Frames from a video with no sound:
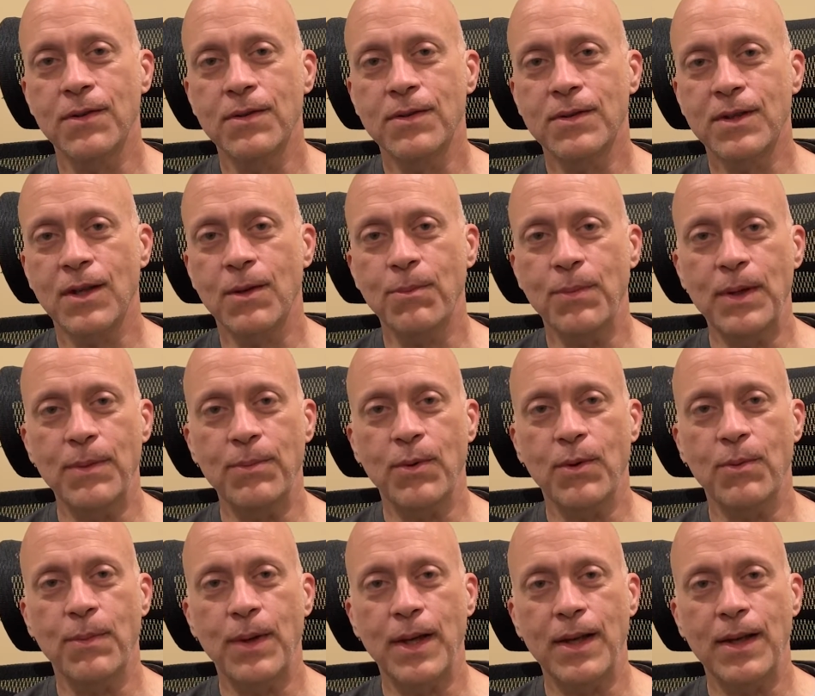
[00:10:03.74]
Some people
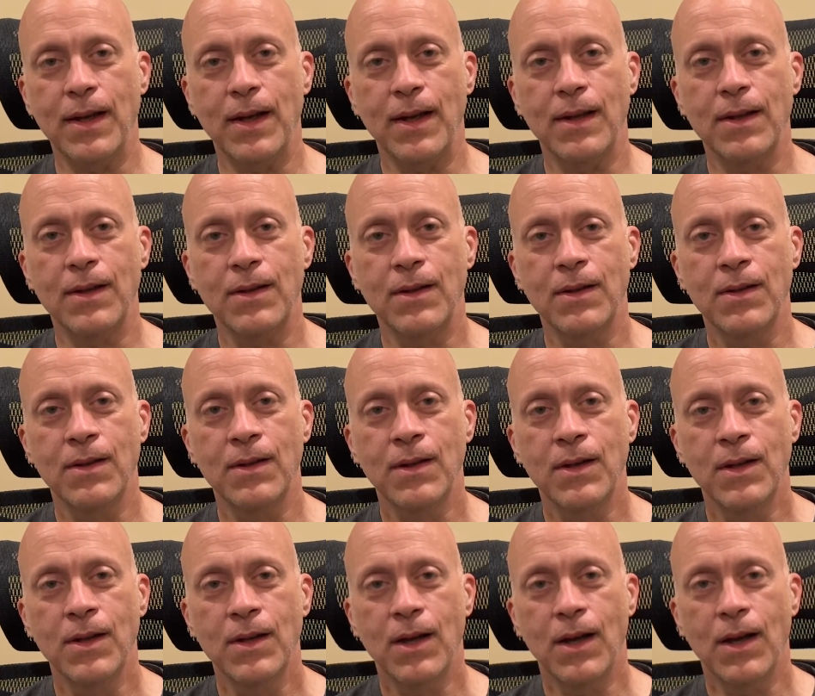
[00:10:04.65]
may not
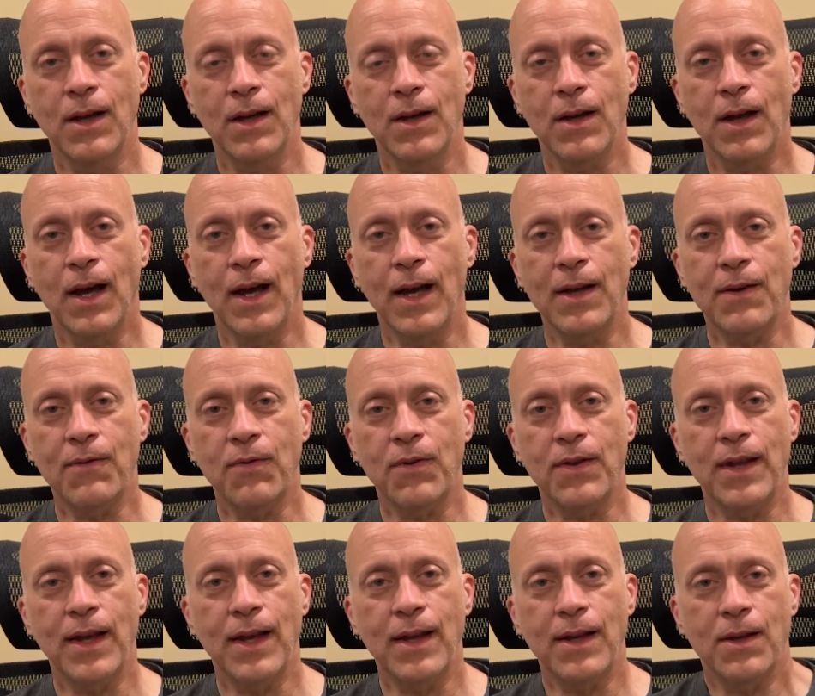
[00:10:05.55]
hike for
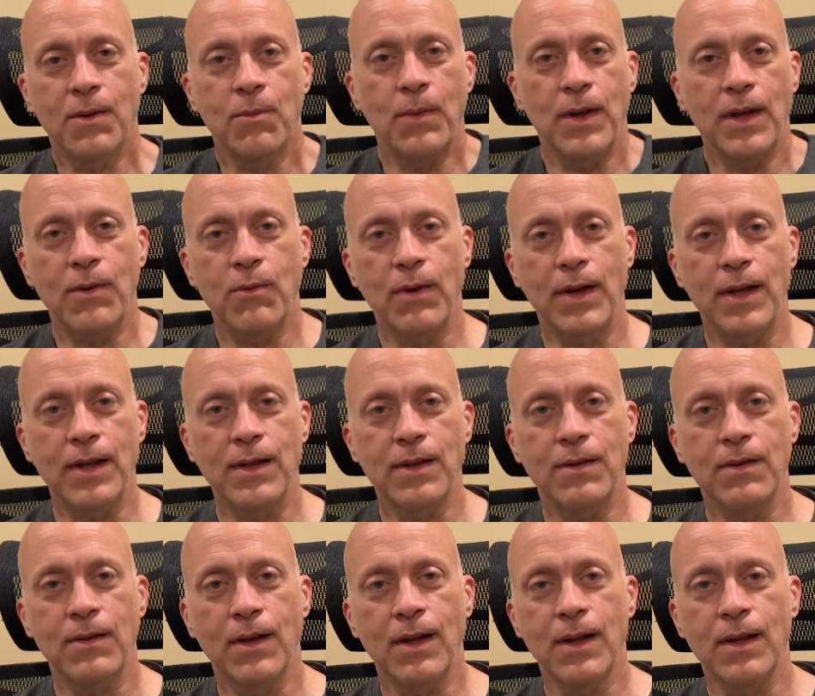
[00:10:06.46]
that and may rate
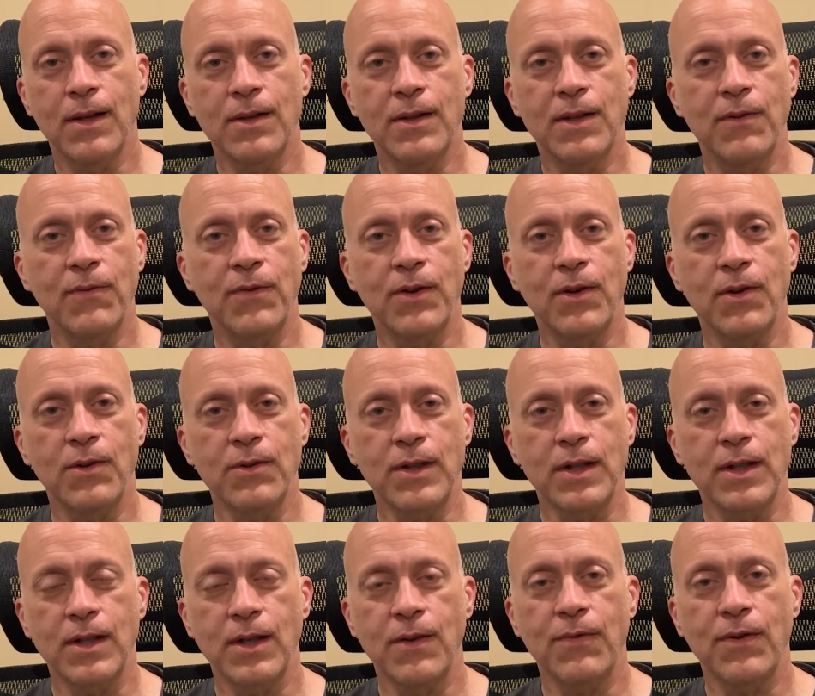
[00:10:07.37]
difficulty
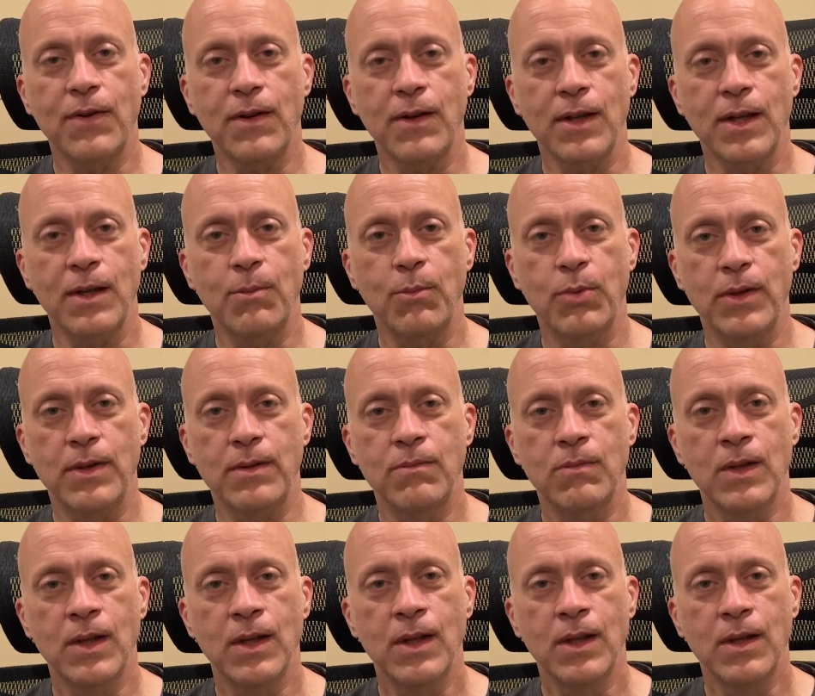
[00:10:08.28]
differently, but
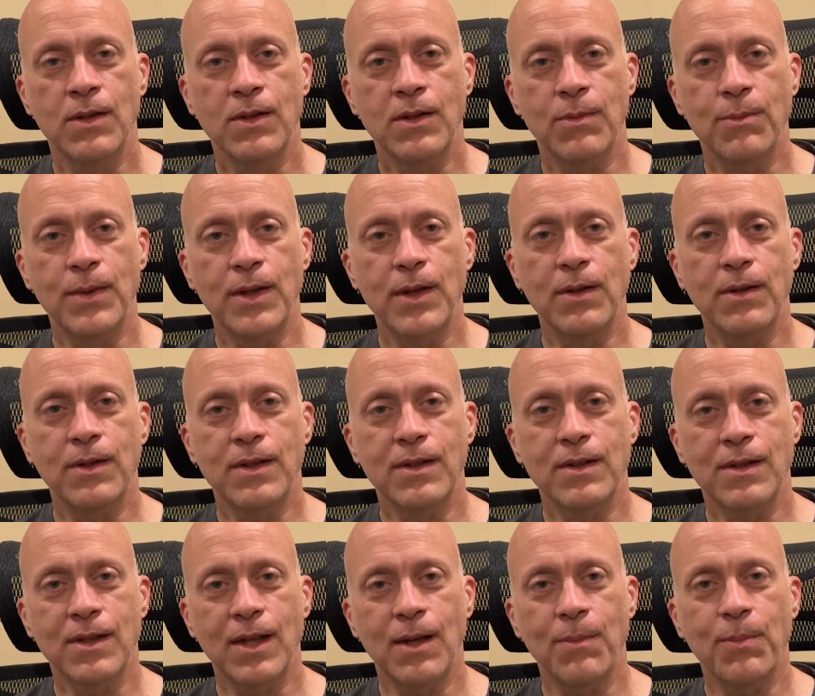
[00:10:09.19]
to me,
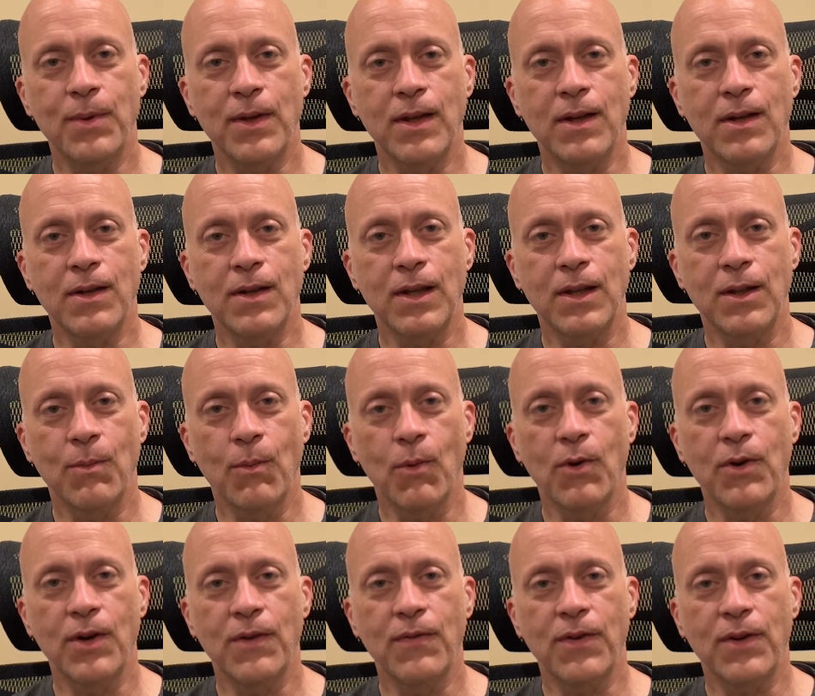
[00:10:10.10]
typically, the more
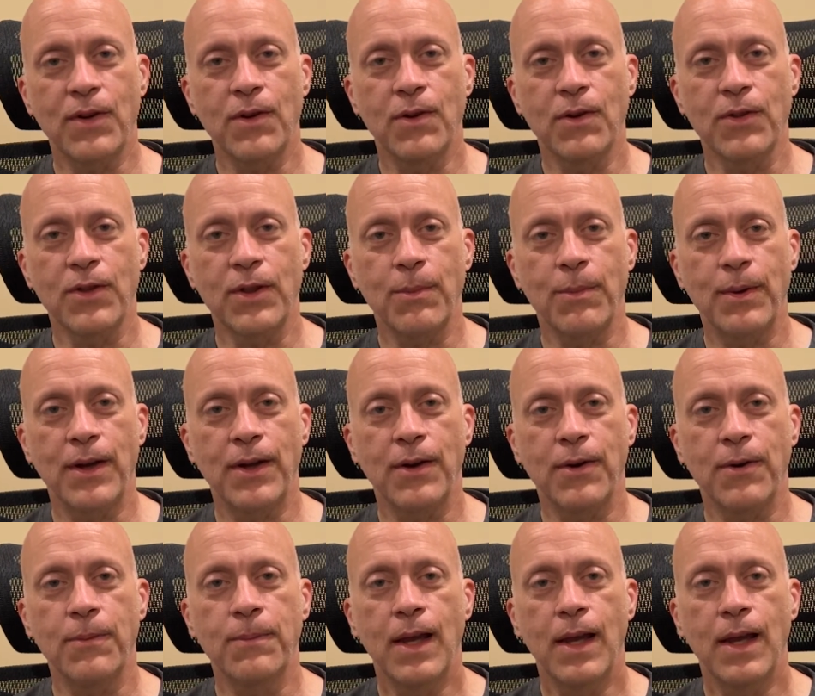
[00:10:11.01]
difficult, the better.